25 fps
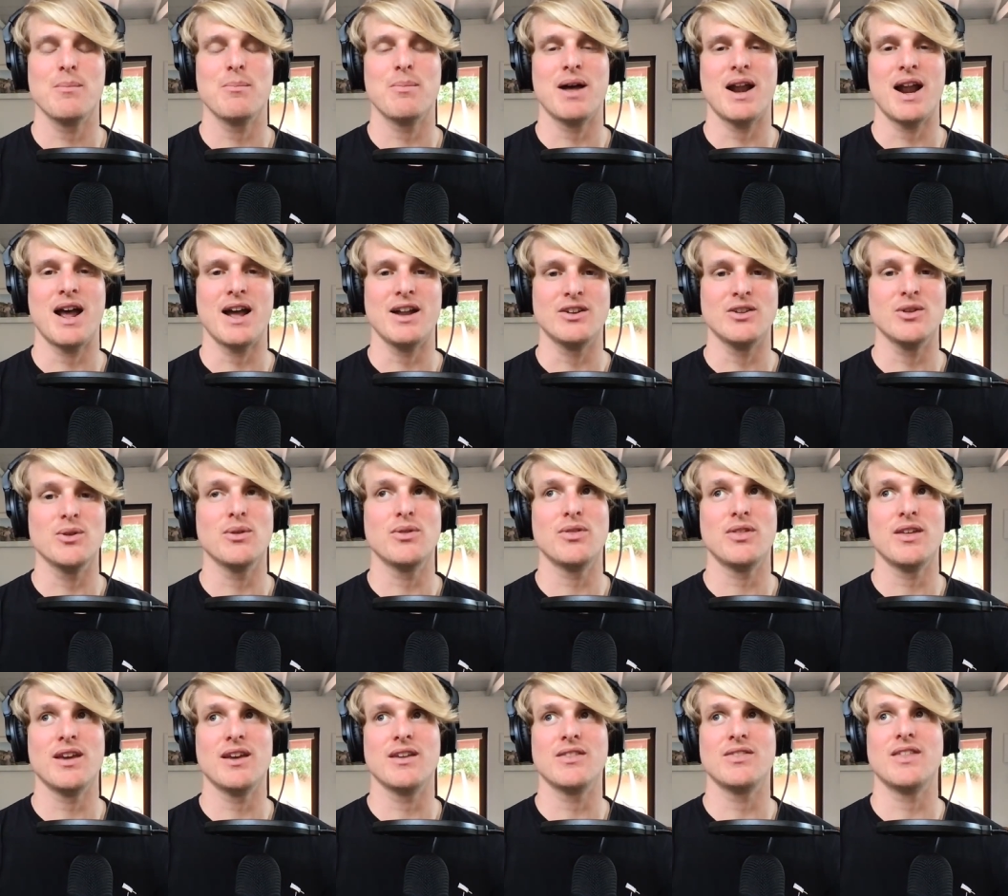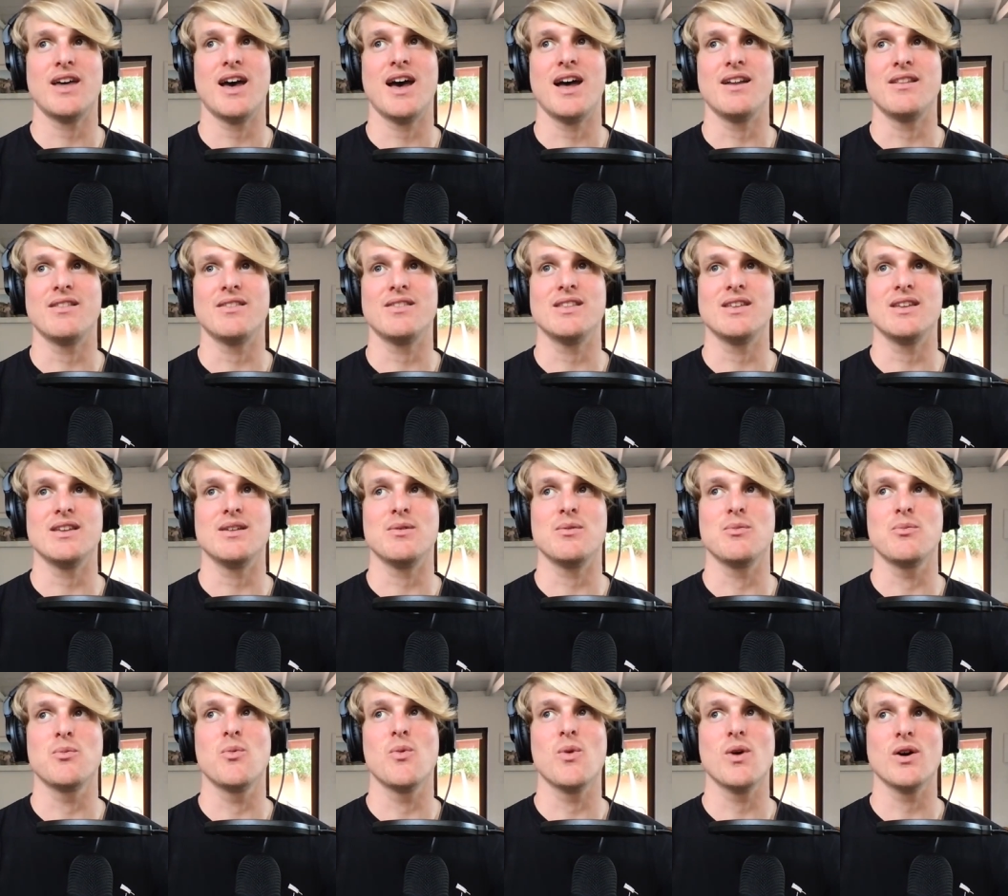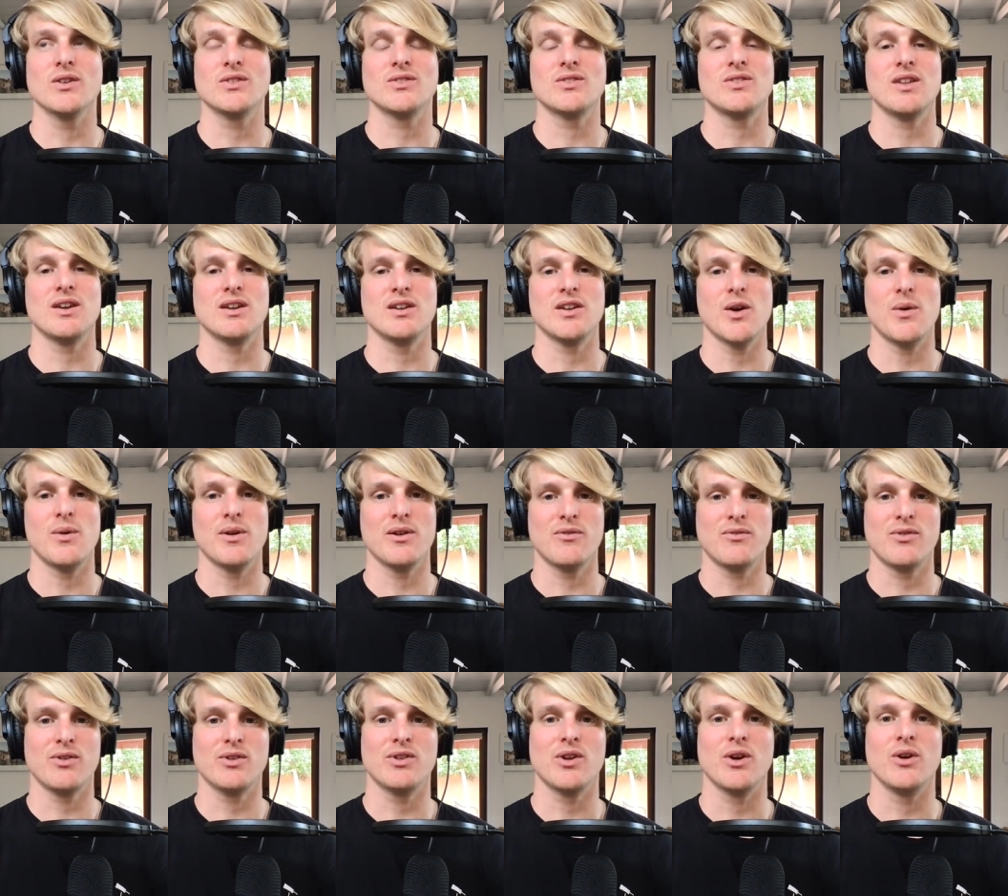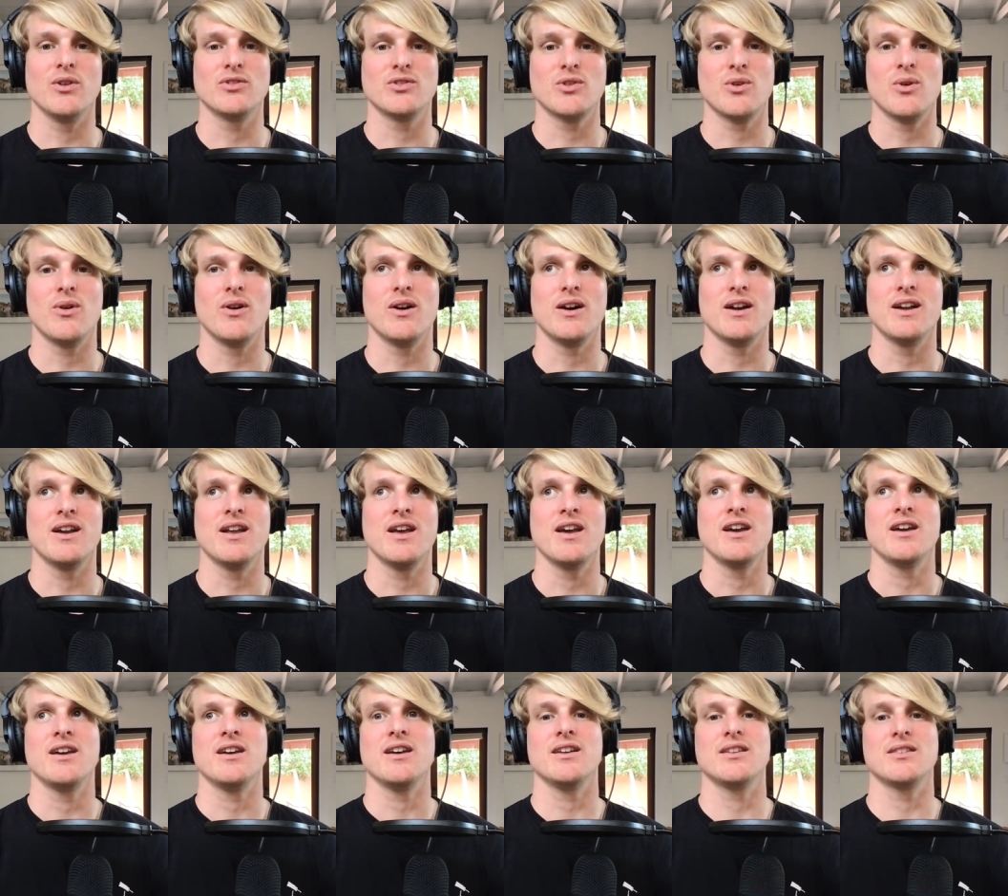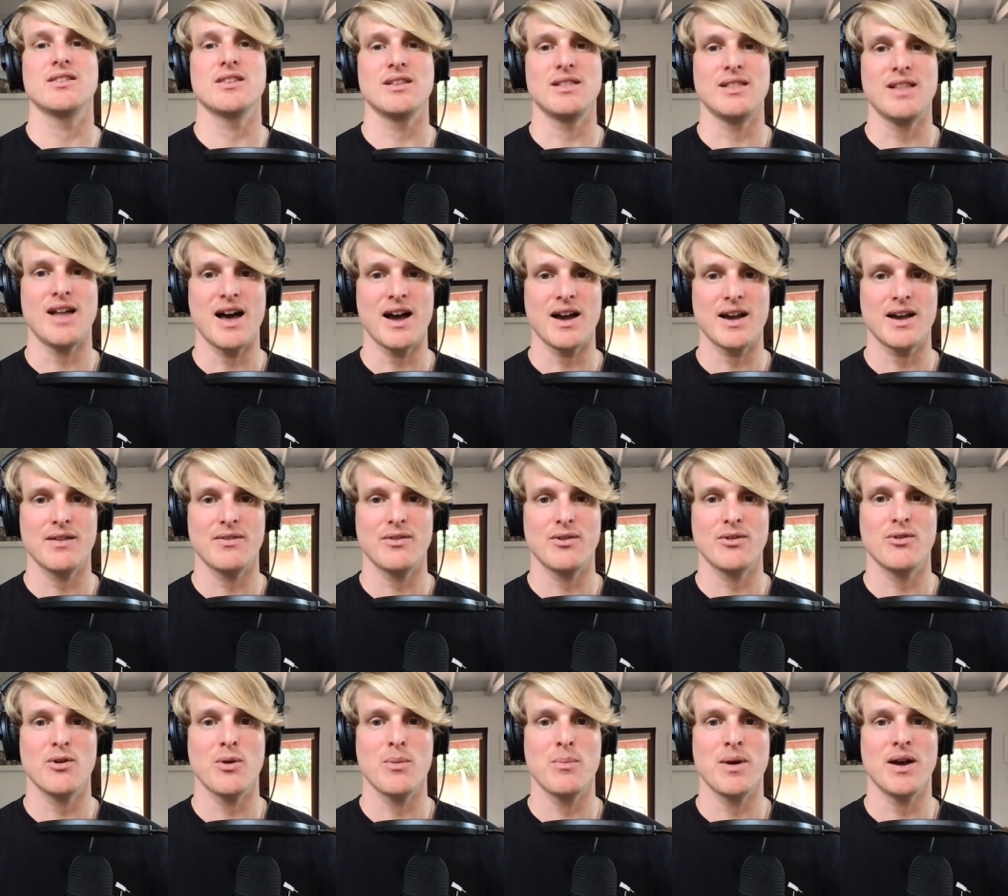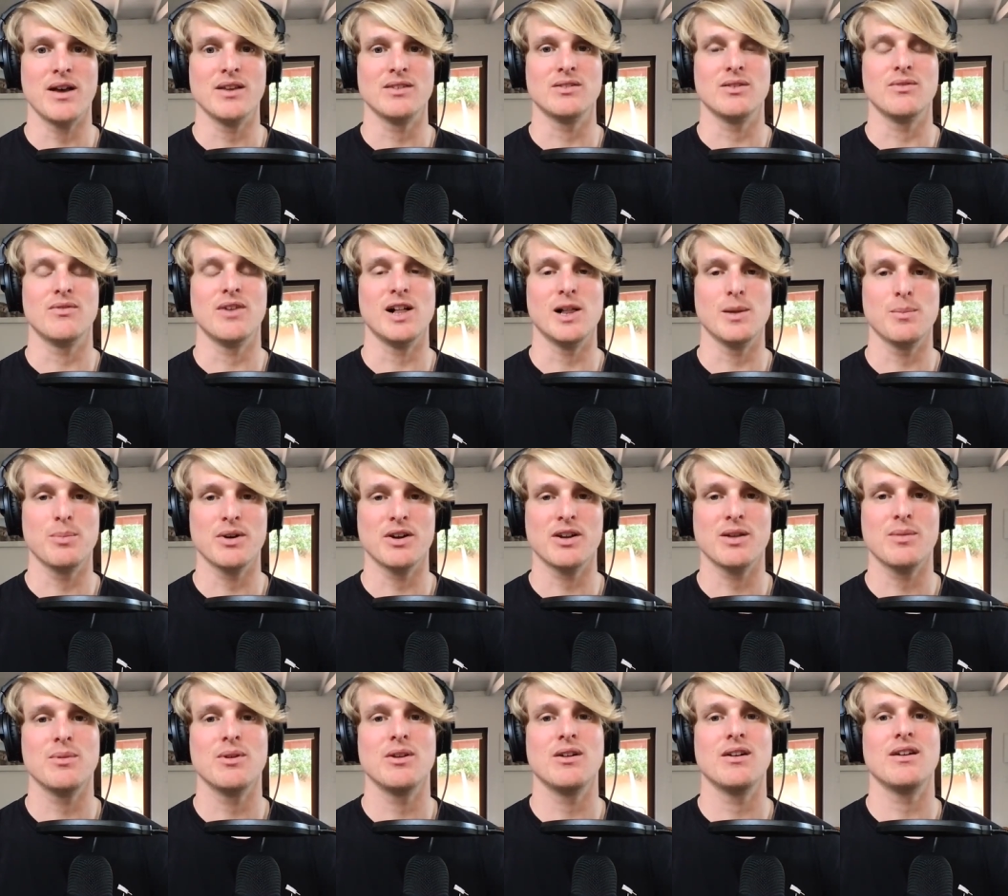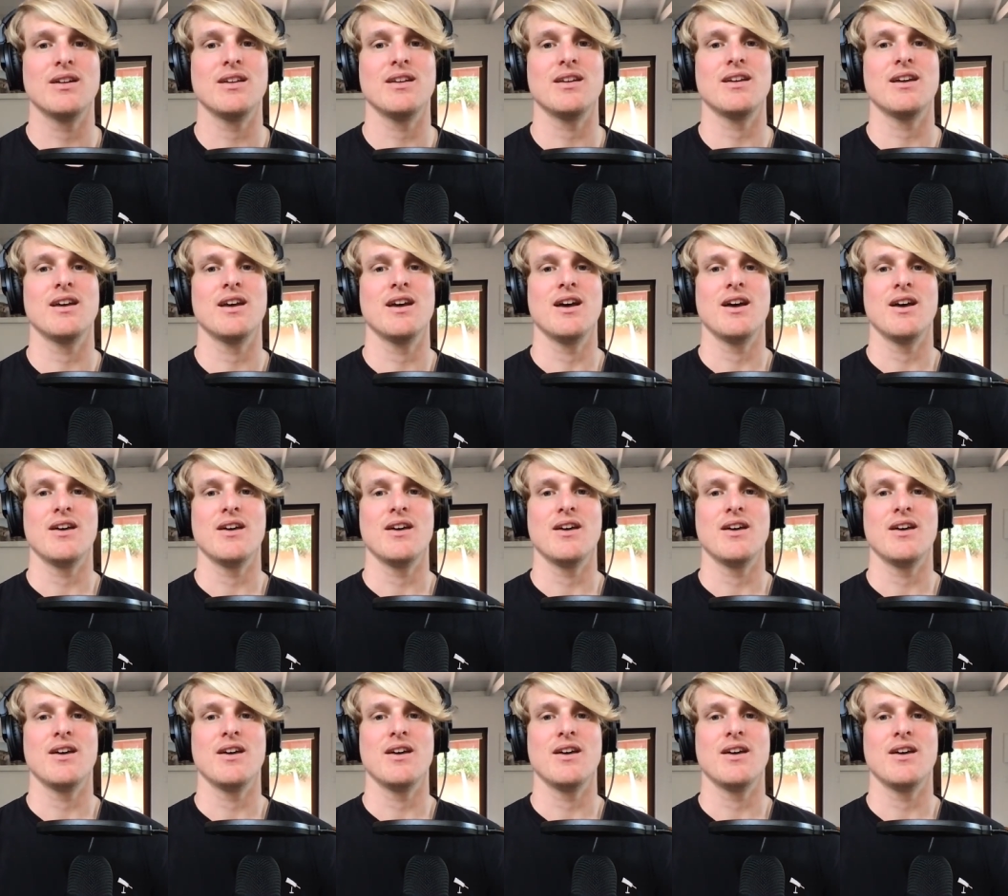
but I do think that the worst thing going for Dogecoin is the lack of a robust developer community,